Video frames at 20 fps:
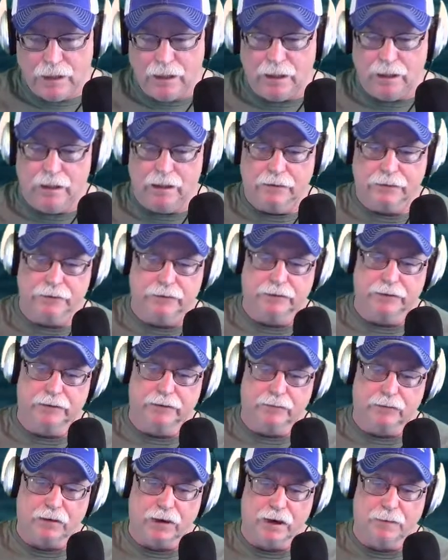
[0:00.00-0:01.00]

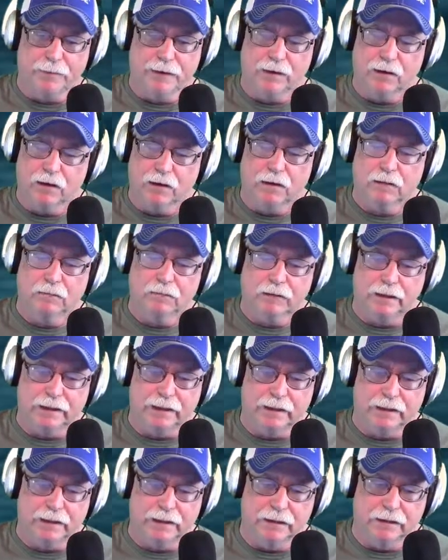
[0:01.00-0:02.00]
Crappie
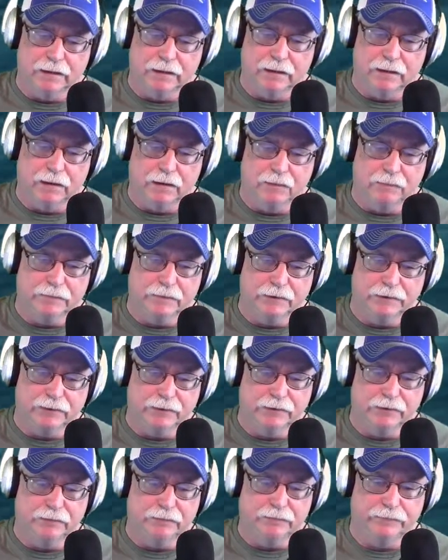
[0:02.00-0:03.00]
always
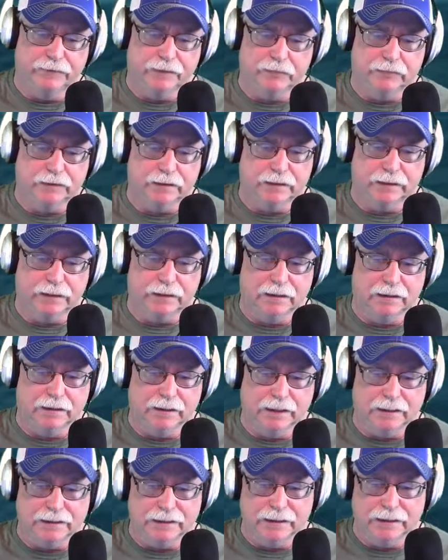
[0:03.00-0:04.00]
too, folks.
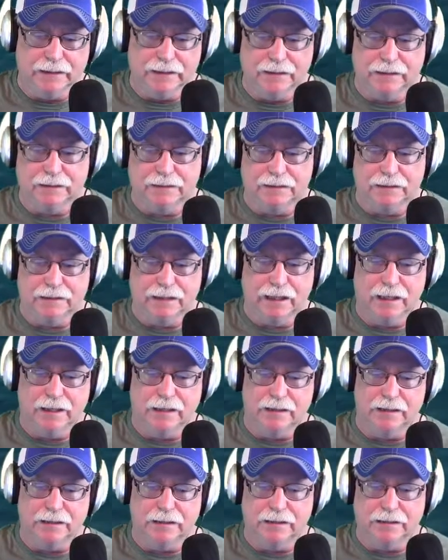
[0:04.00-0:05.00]
They tend to
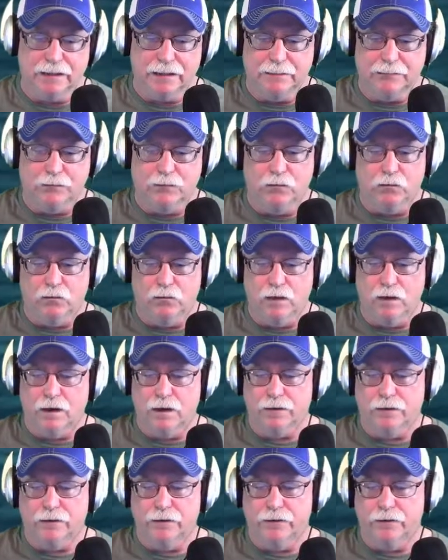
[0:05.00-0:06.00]
stay in deeper
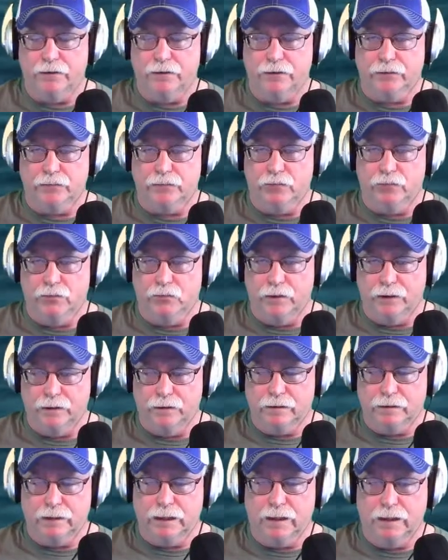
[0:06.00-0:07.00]
water during the
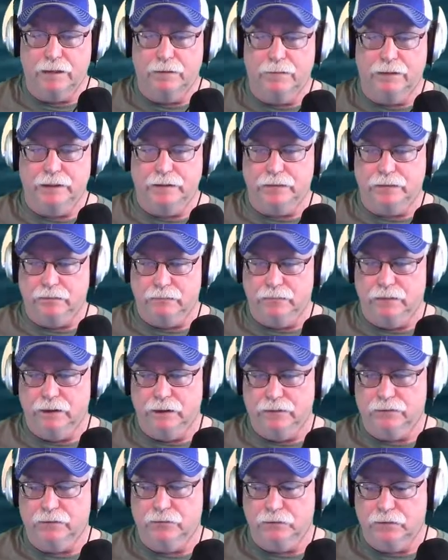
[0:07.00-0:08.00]
wintertime as
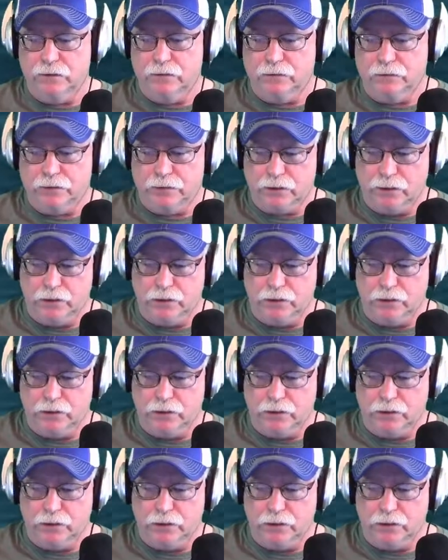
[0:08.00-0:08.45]
the water is